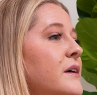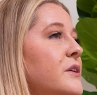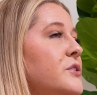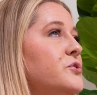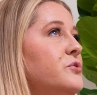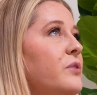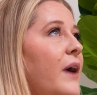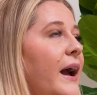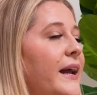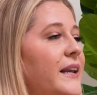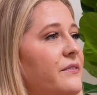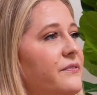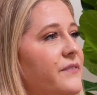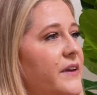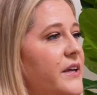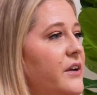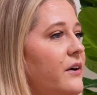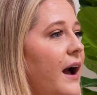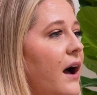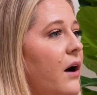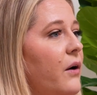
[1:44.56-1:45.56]
trying to
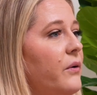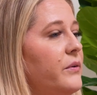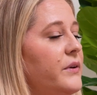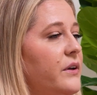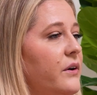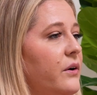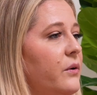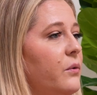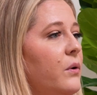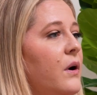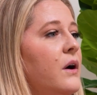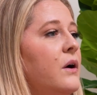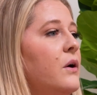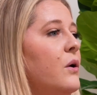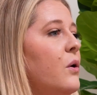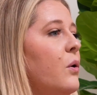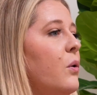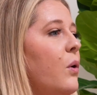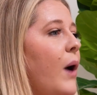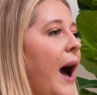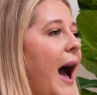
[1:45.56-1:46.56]
figure out,
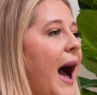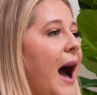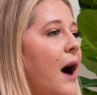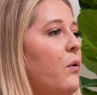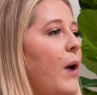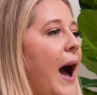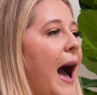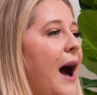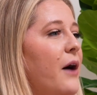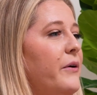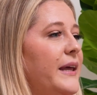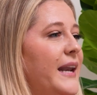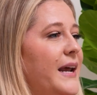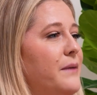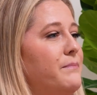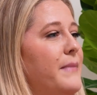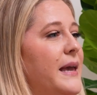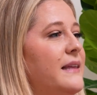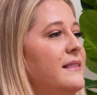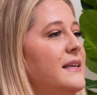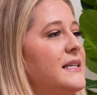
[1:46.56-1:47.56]
how can I
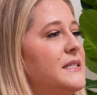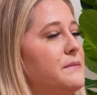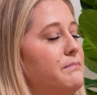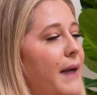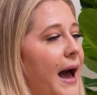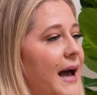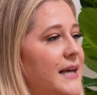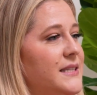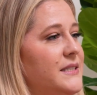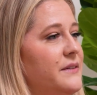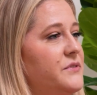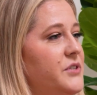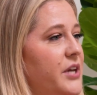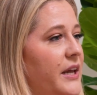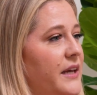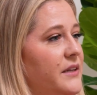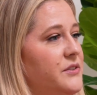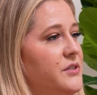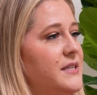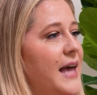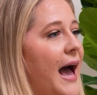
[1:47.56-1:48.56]
make these massive
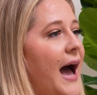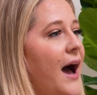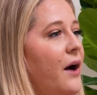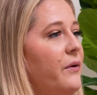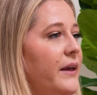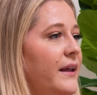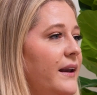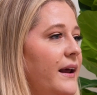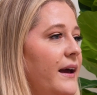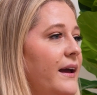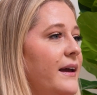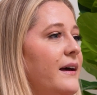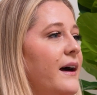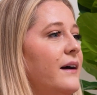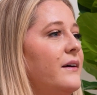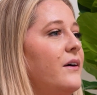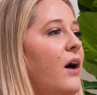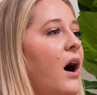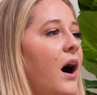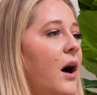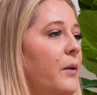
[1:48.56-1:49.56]
changes? How can I
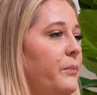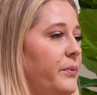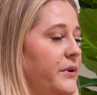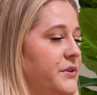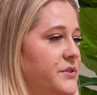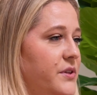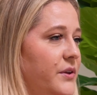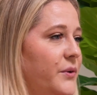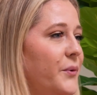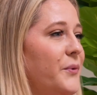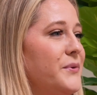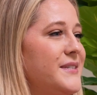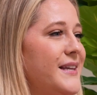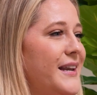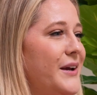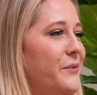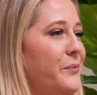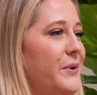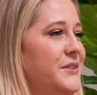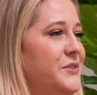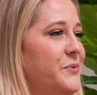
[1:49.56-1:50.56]
accomplish the goals that
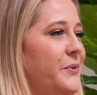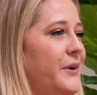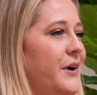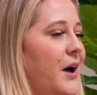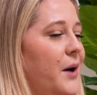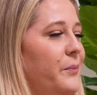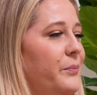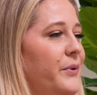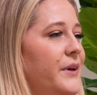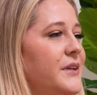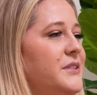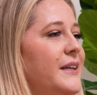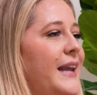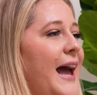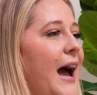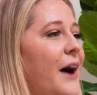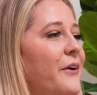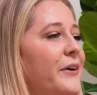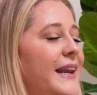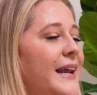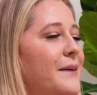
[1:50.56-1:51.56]
I want to accomplish? And
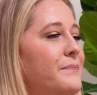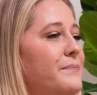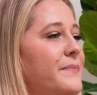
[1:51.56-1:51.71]
how can I